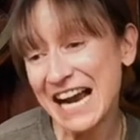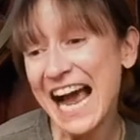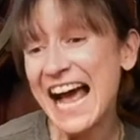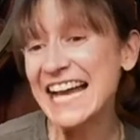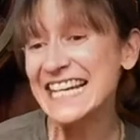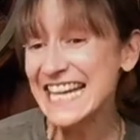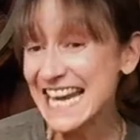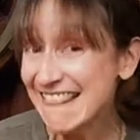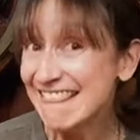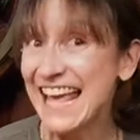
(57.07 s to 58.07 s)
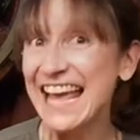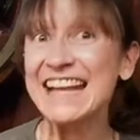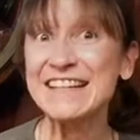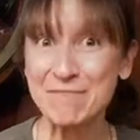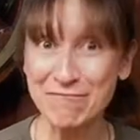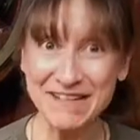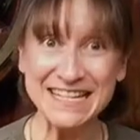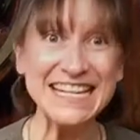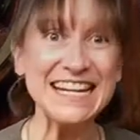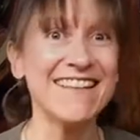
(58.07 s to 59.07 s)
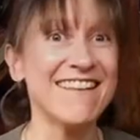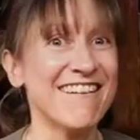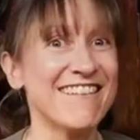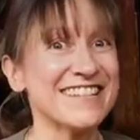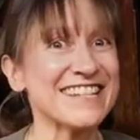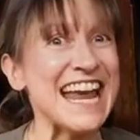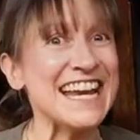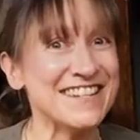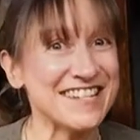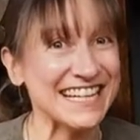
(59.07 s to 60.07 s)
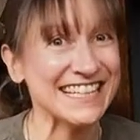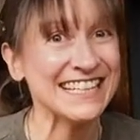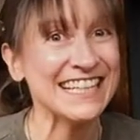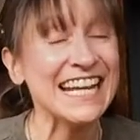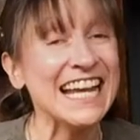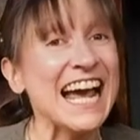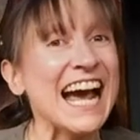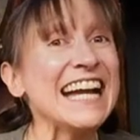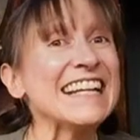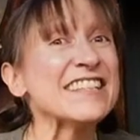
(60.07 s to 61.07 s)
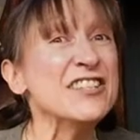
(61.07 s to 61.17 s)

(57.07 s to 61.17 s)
and in there is a pretty large engine. It's